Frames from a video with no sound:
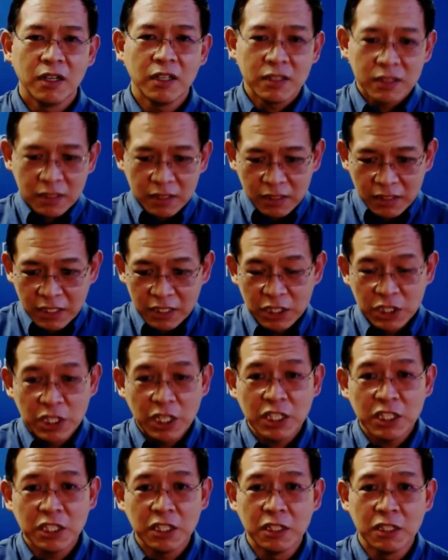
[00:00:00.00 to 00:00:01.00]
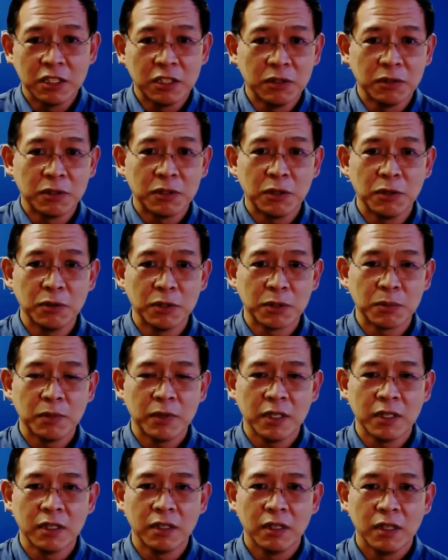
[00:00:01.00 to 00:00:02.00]
It's congestion issues too as
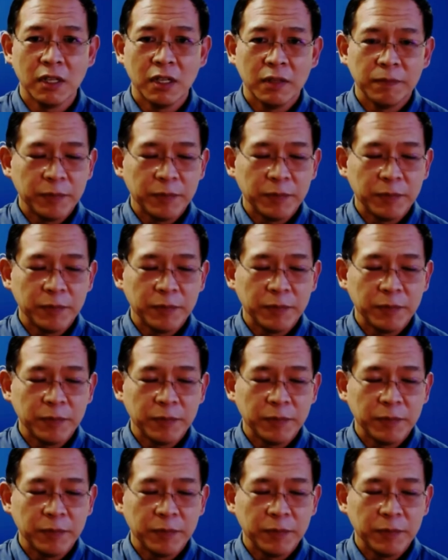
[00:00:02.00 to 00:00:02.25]
well.